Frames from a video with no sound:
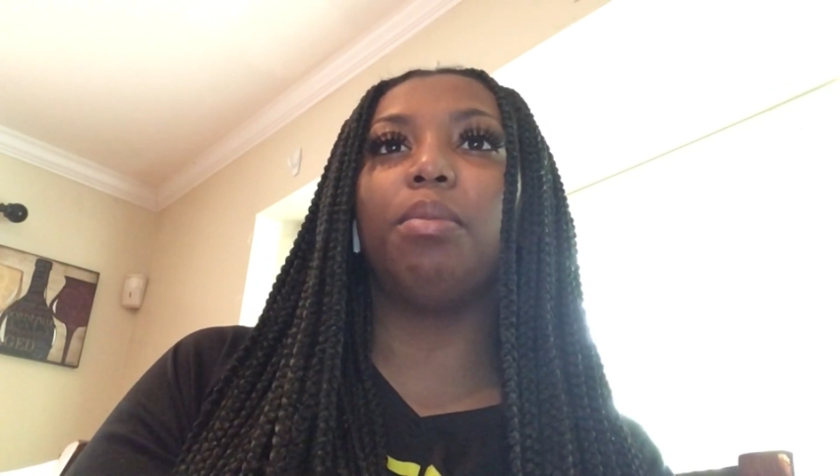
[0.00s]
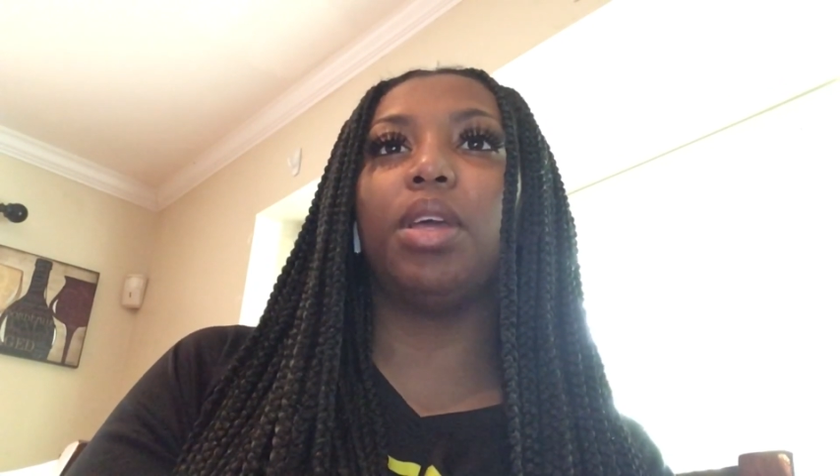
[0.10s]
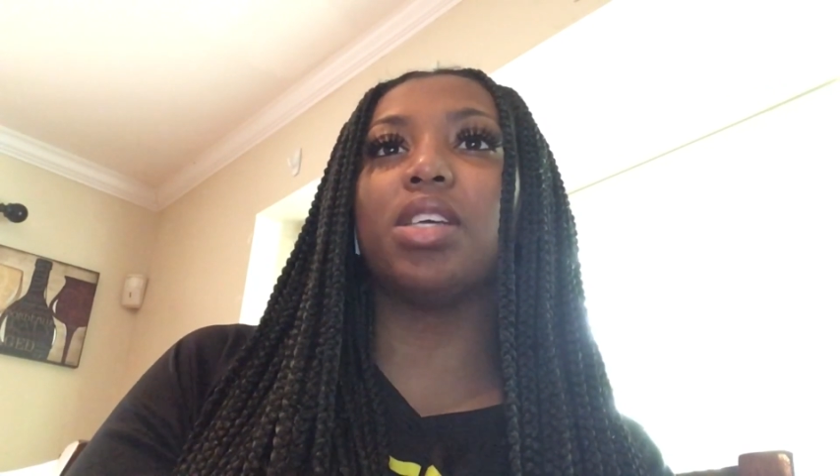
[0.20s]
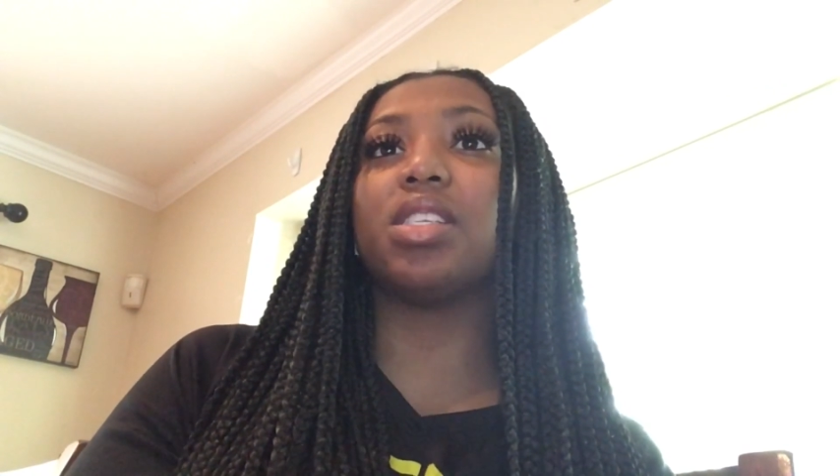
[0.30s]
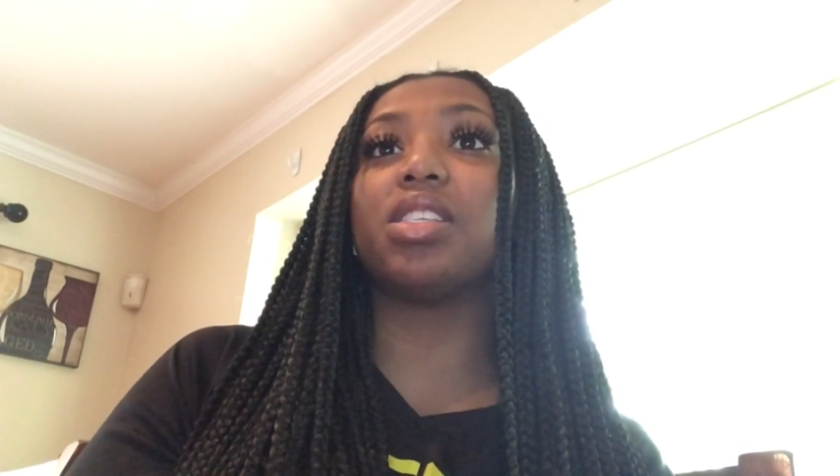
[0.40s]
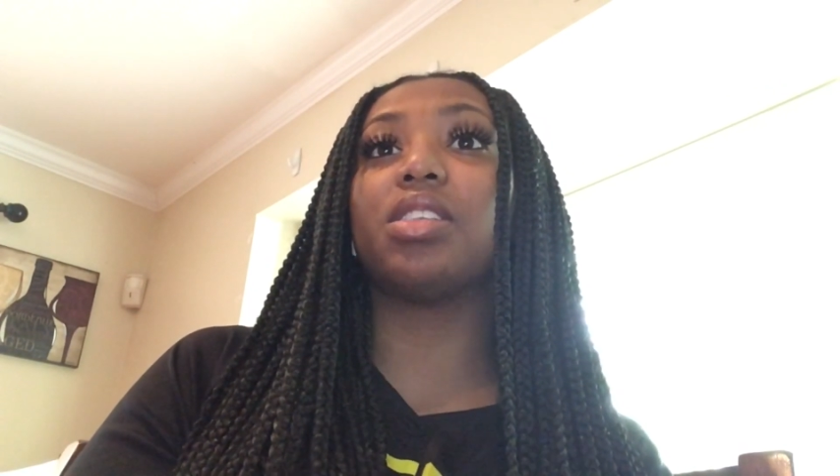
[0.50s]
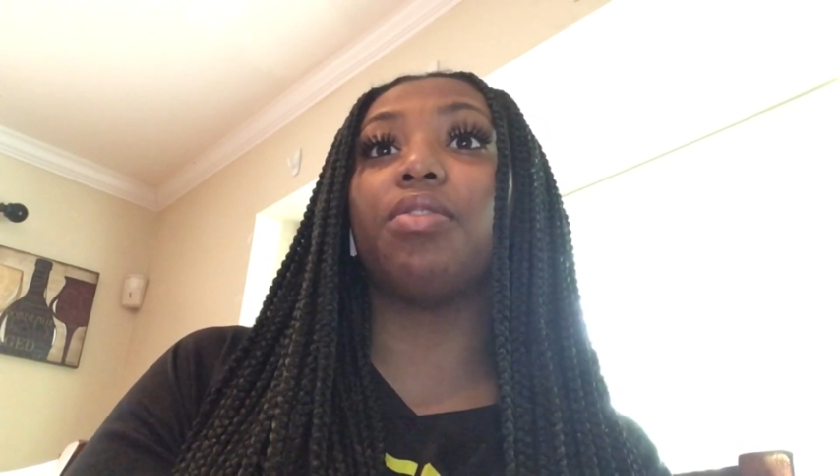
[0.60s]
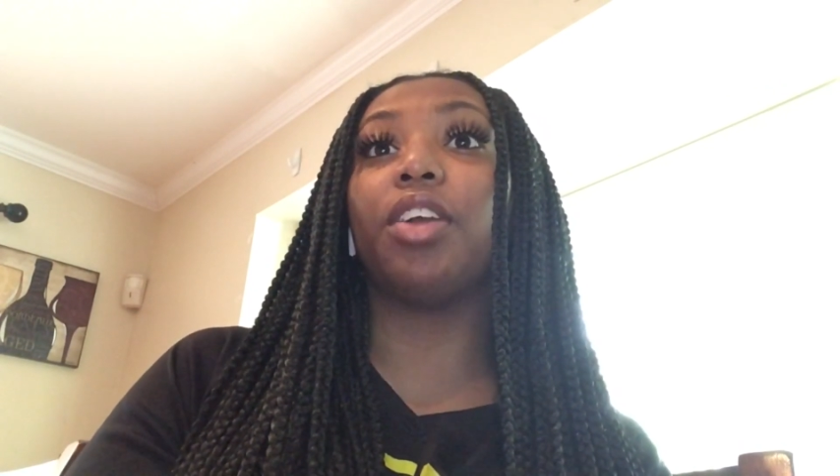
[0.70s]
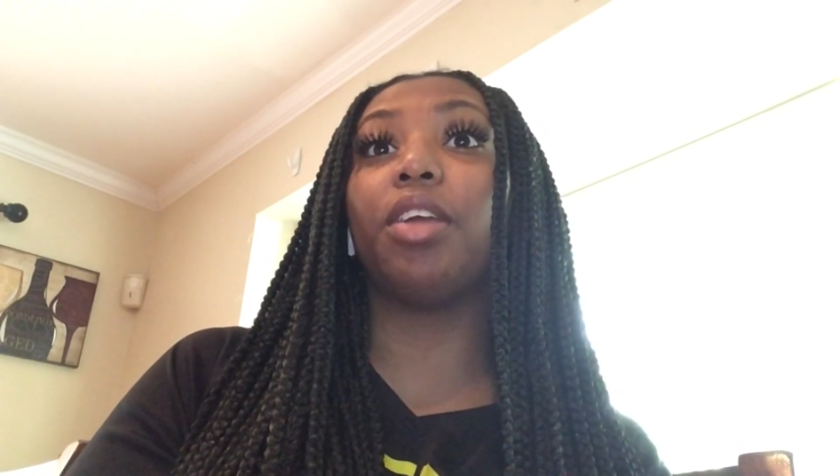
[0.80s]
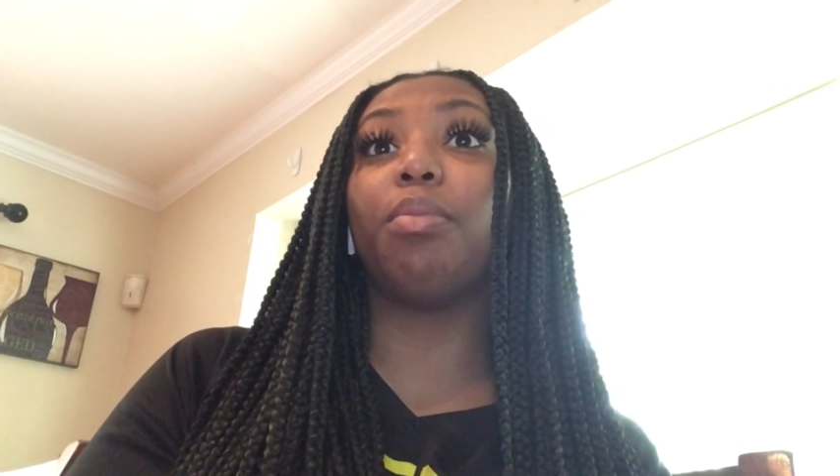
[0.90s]
because this is a
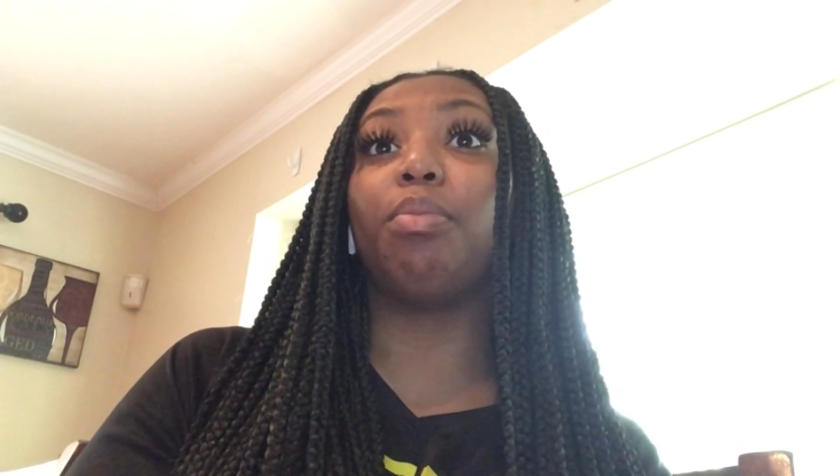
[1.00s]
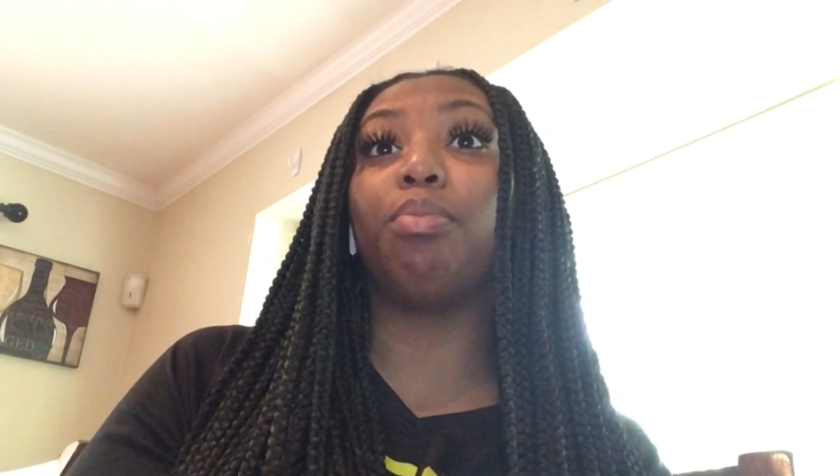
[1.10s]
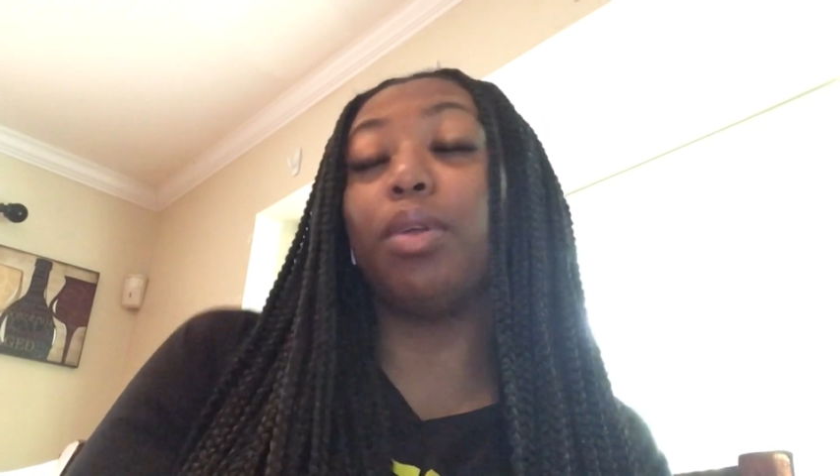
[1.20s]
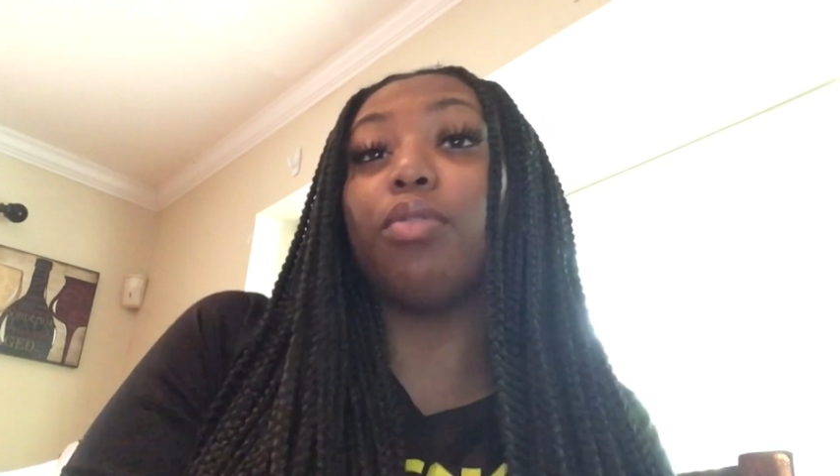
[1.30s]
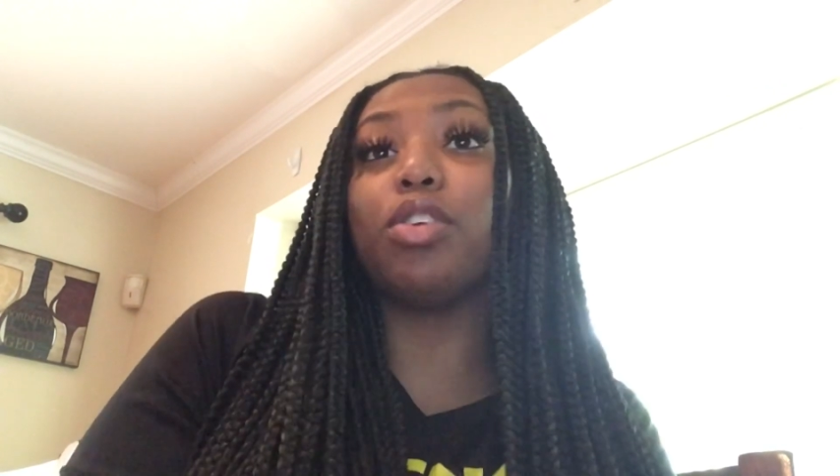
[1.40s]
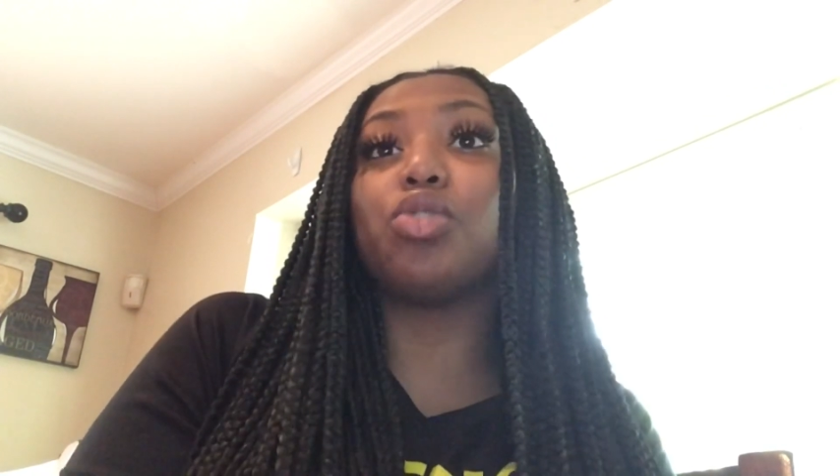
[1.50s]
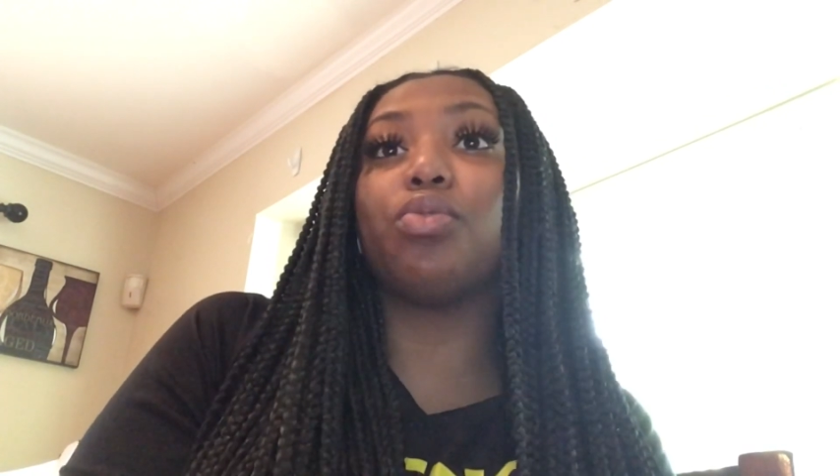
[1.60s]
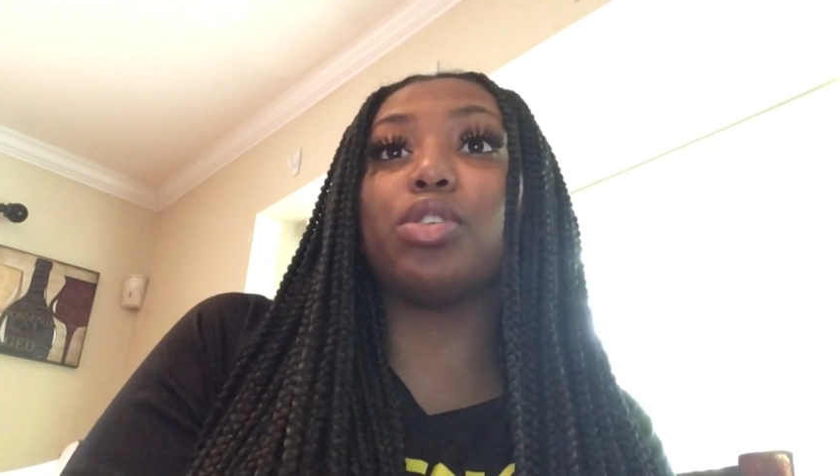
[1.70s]
very beneficial